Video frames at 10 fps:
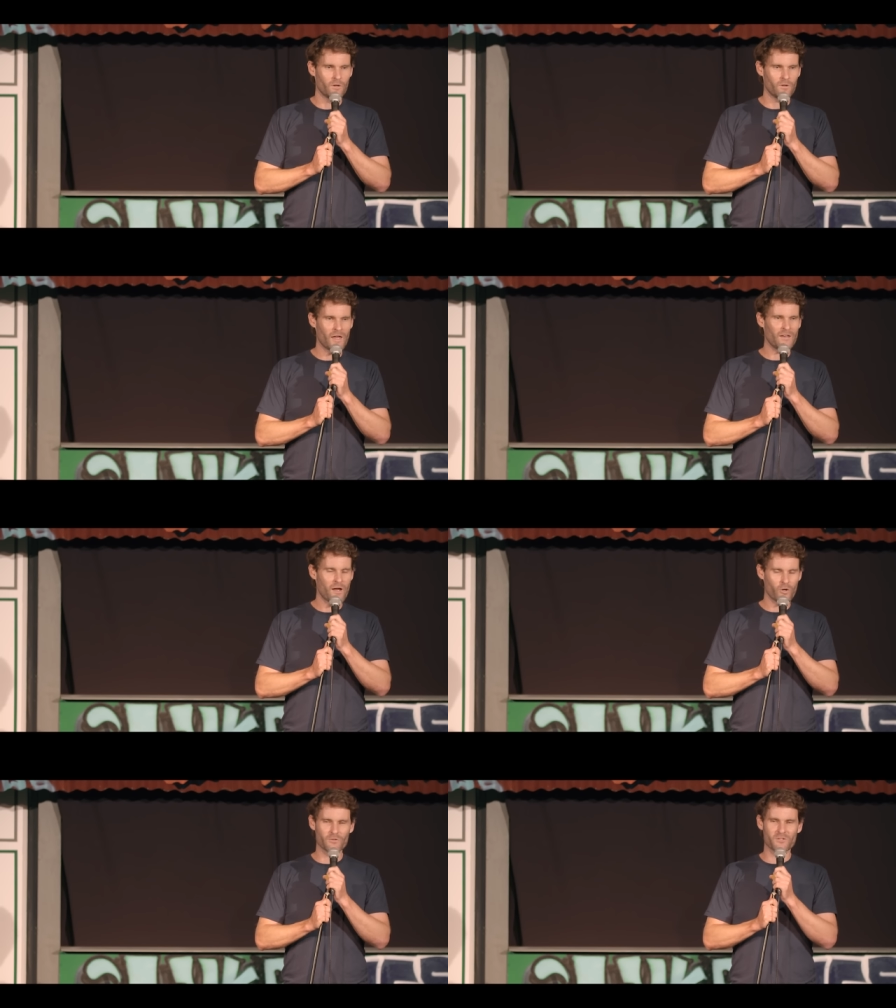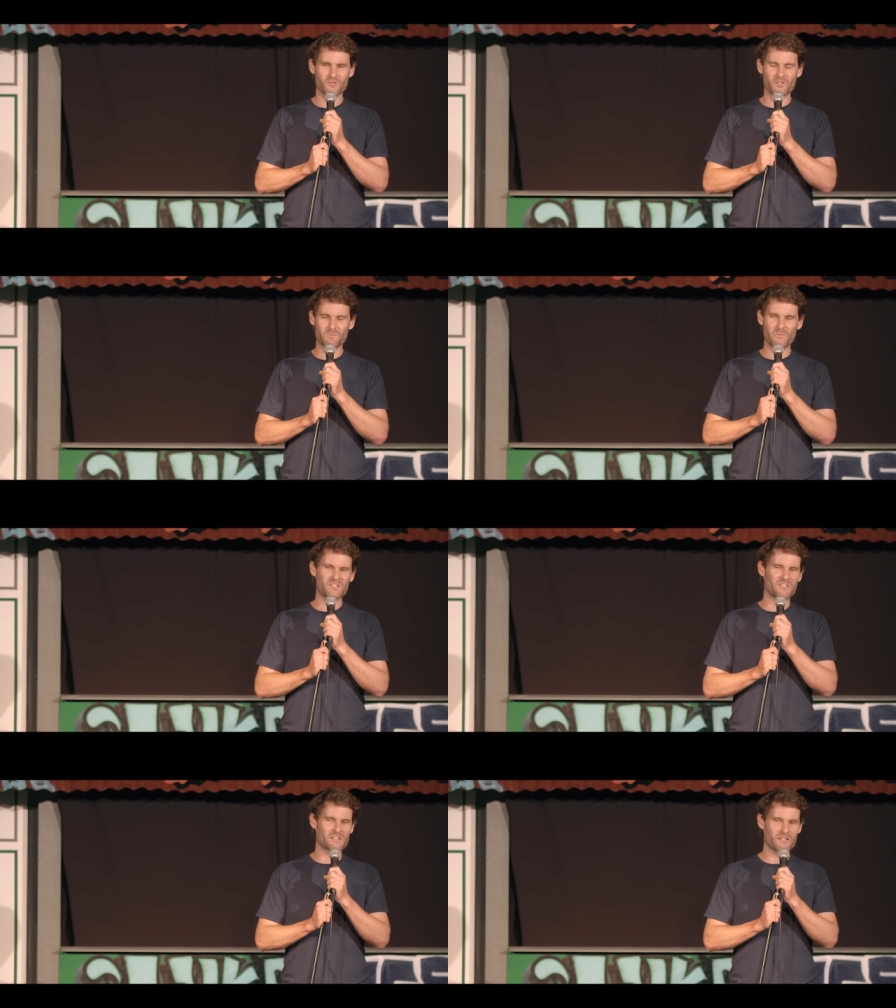and that now constitutes
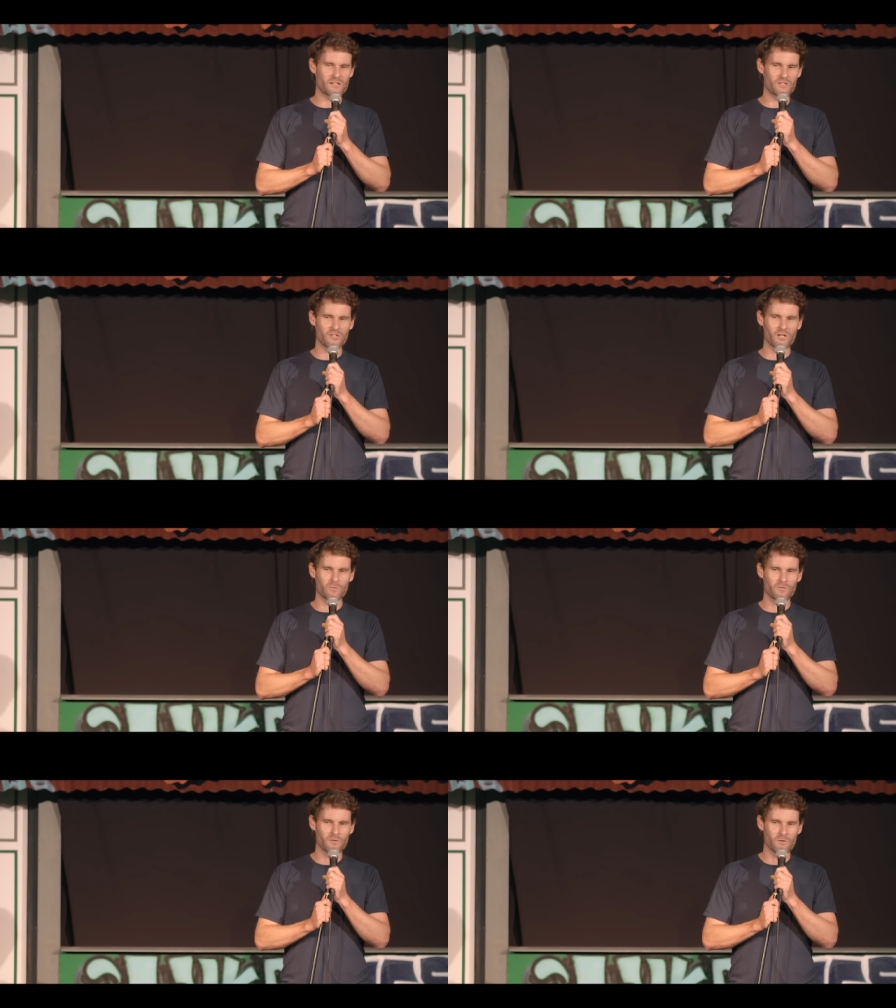business leadership.